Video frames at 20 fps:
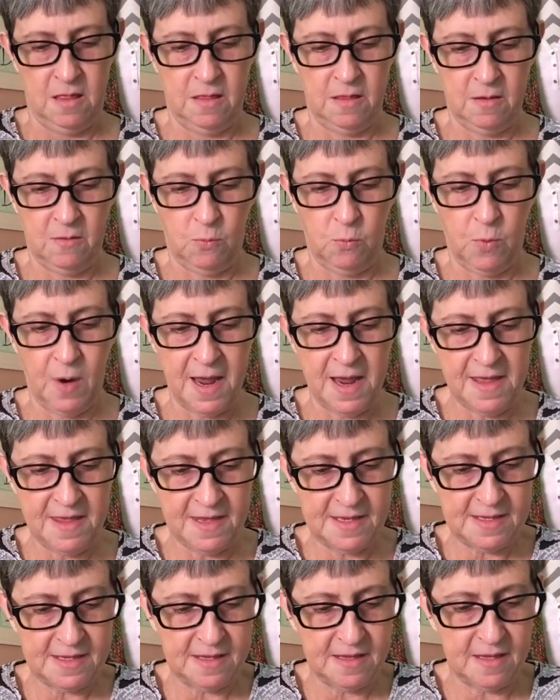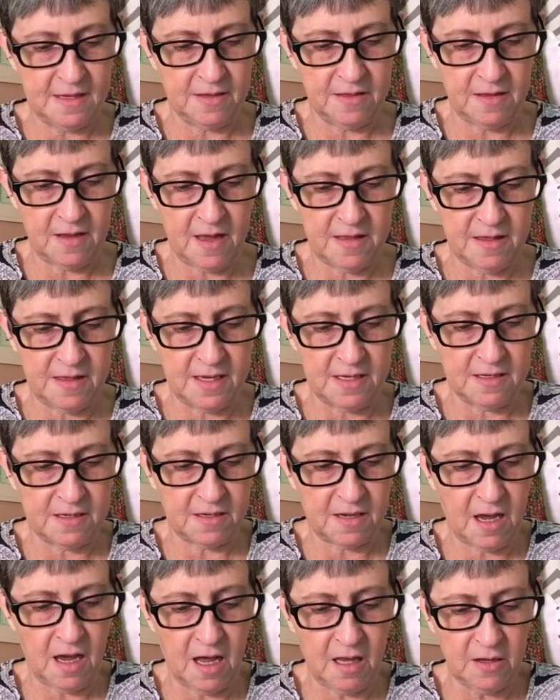way the
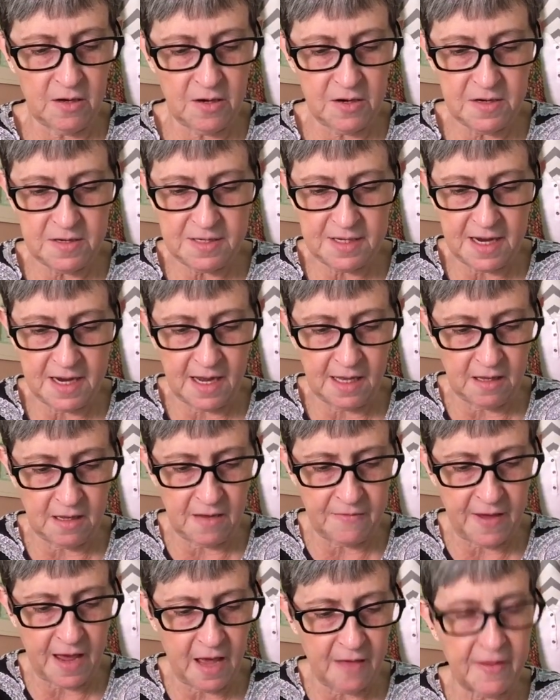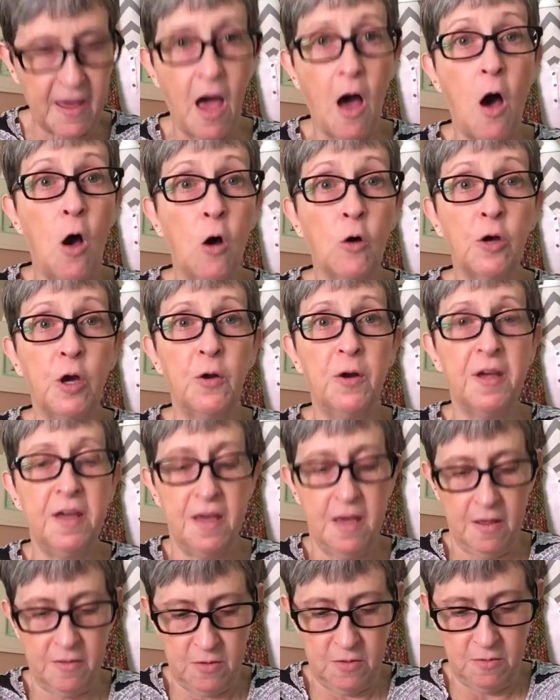colors, and I love how they all go
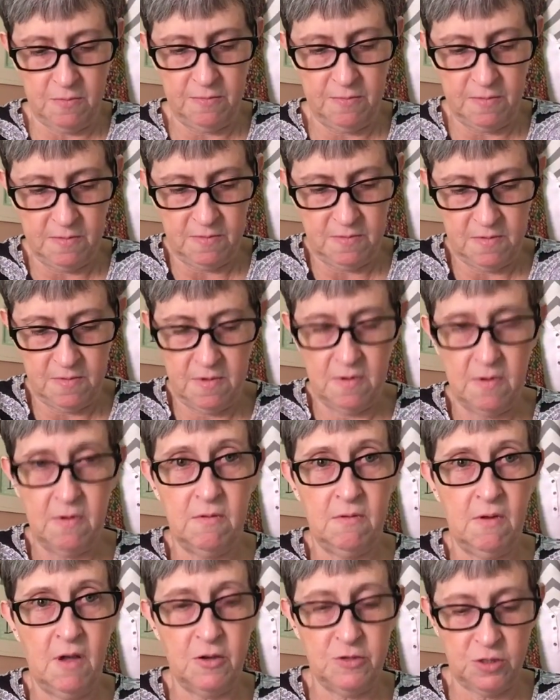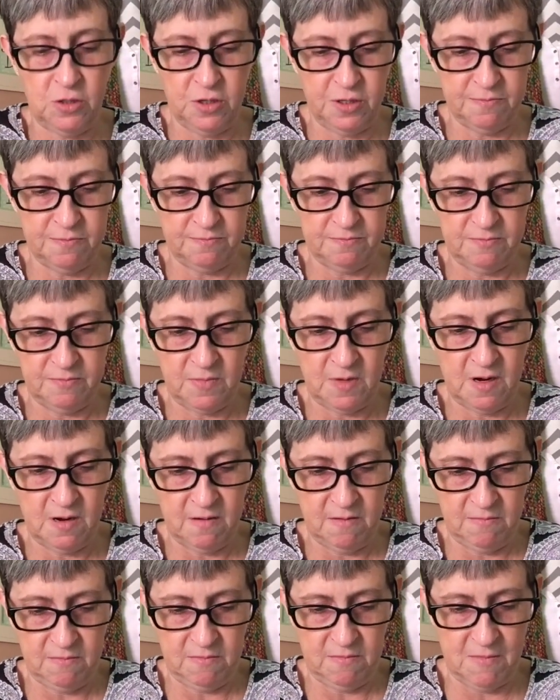together. I'll show you.
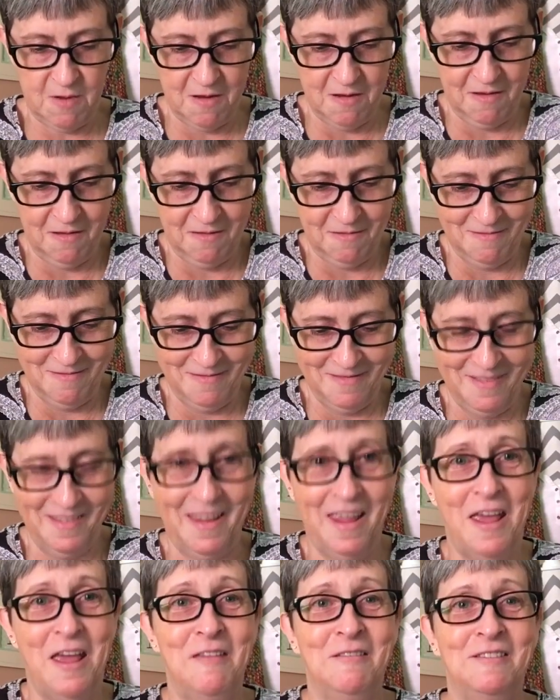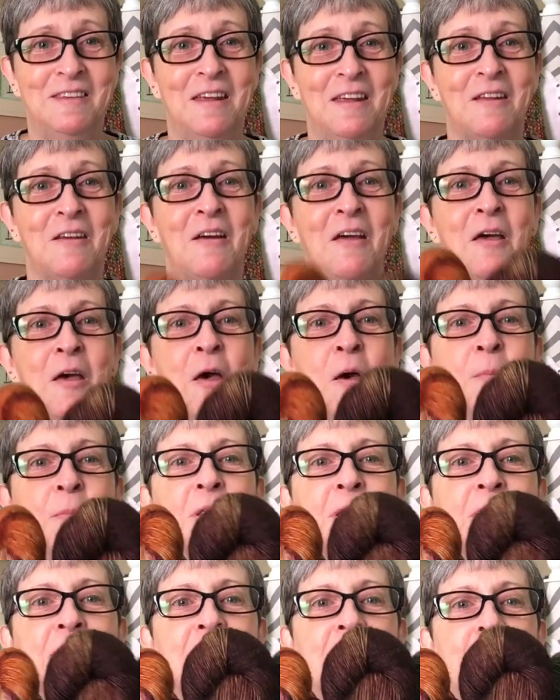But
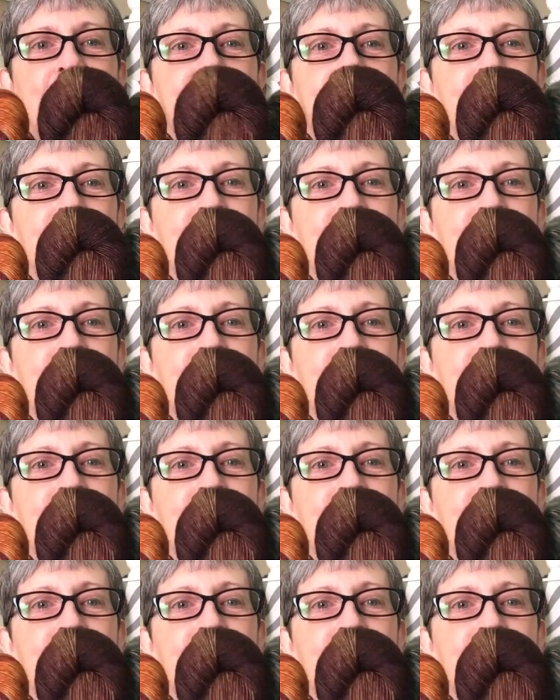look at that.